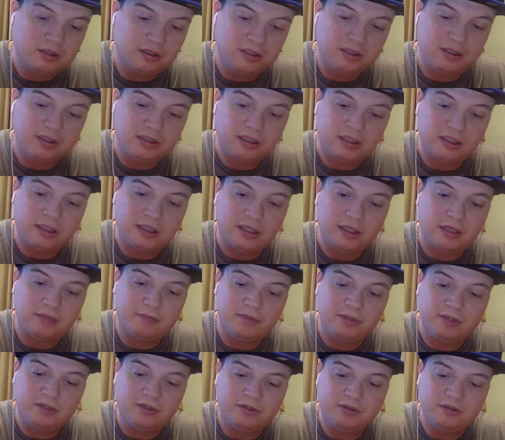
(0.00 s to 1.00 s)
I've
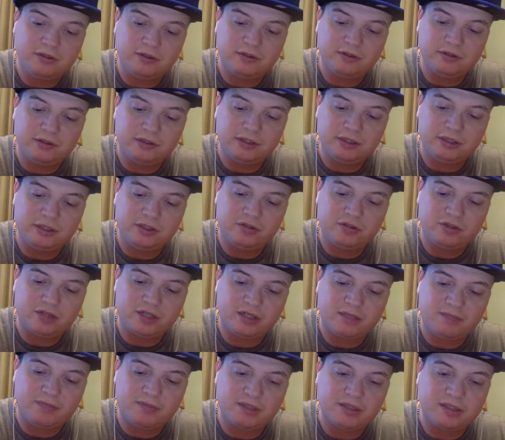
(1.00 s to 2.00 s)
been
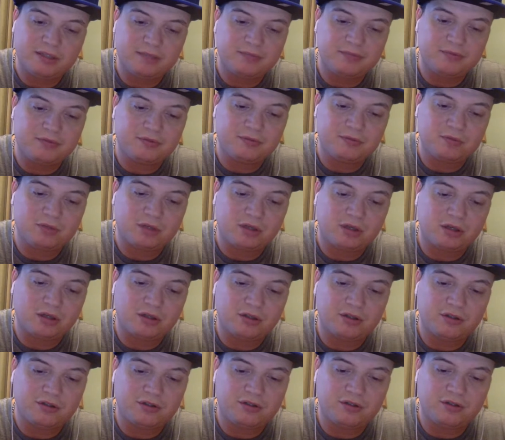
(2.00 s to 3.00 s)
trying to pick up some
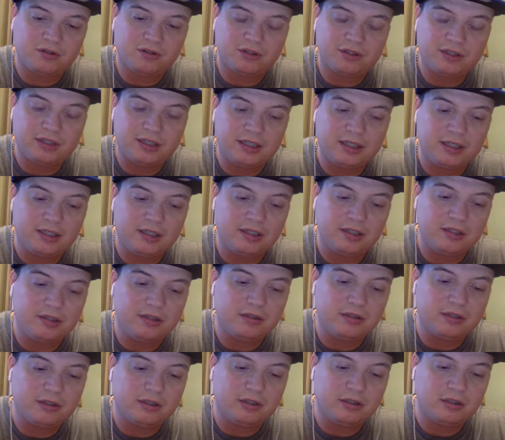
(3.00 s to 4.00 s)
cards that,
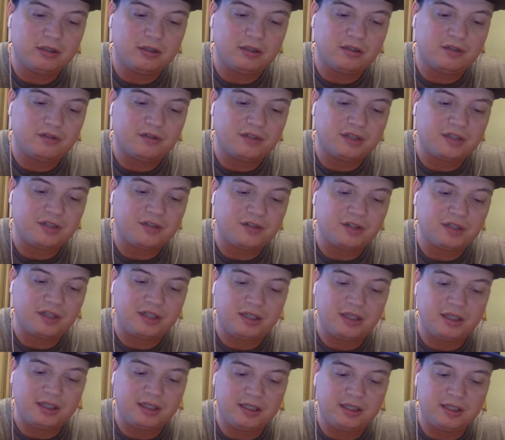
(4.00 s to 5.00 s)
I lost as a
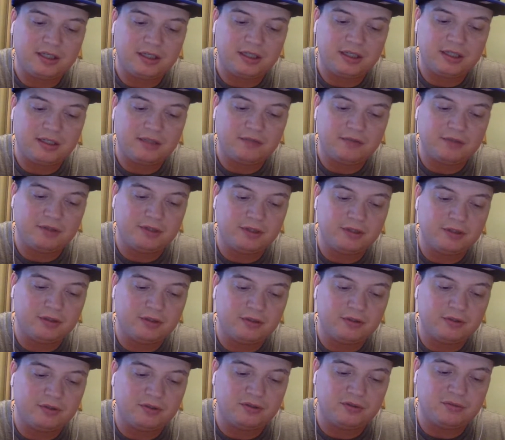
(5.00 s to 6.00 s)
kid. I didn't really
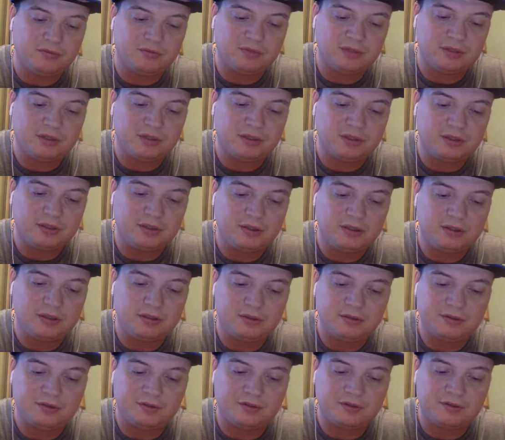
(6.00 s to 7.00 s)
lose them, but,
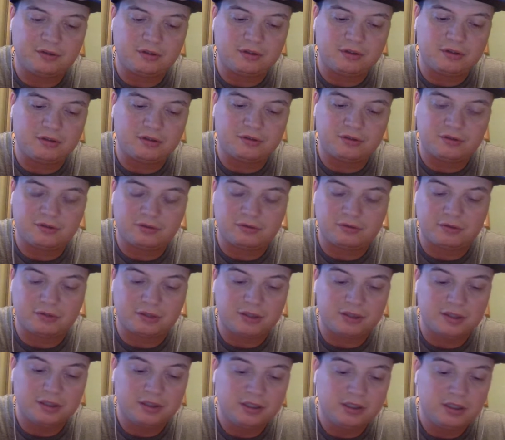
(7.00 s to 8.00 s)
it's a long
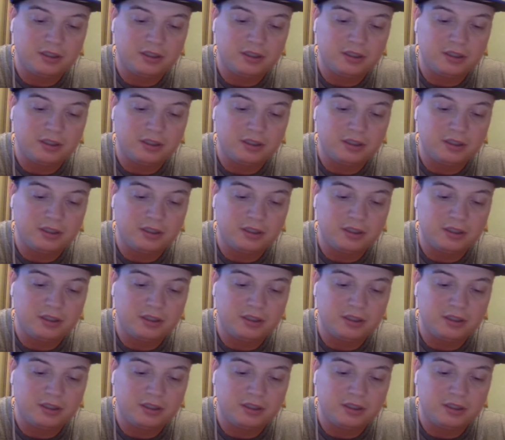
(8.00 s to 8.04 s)
story.